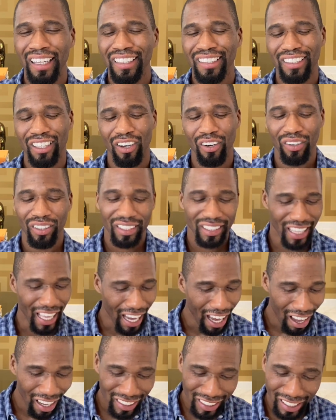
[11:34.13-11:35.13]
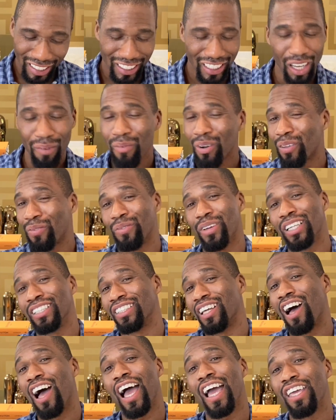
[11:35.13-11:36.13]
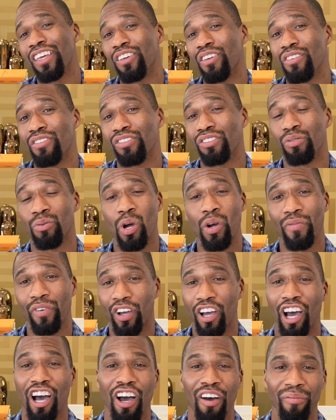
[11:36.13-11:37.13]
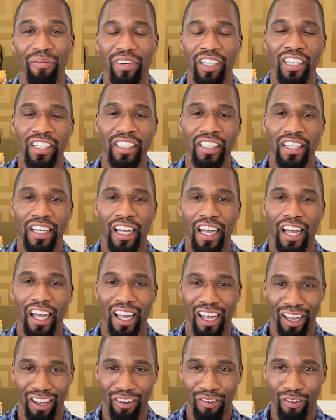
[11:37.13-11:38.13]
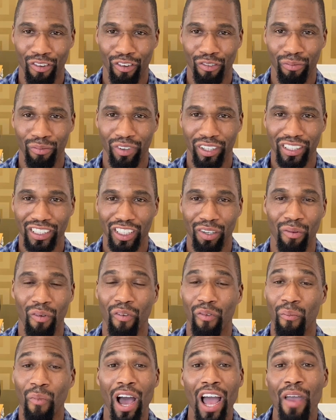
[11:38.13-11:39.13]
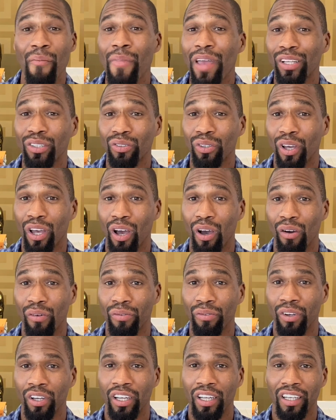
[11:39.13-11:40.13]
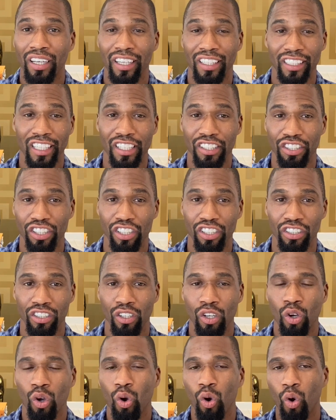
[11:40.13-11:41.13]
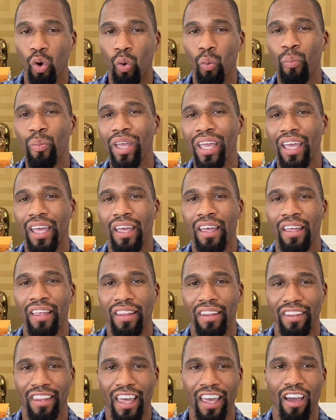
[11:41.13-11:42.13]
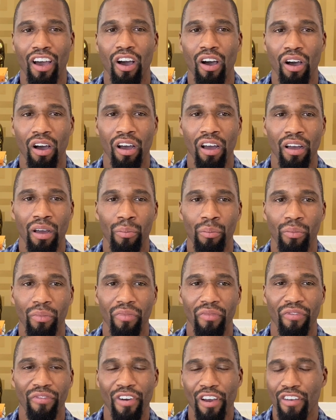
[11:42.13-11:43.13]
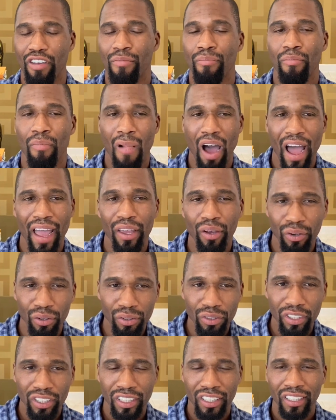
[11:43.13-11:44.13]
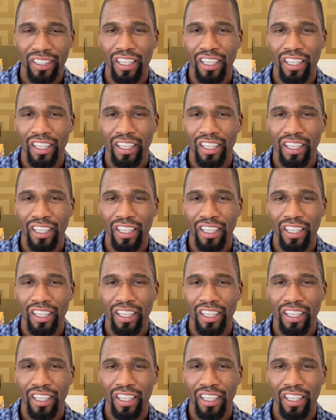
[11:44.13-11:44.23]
So there are just some of the things that I use to overcome some of my mental health conditions, albeit they are very mild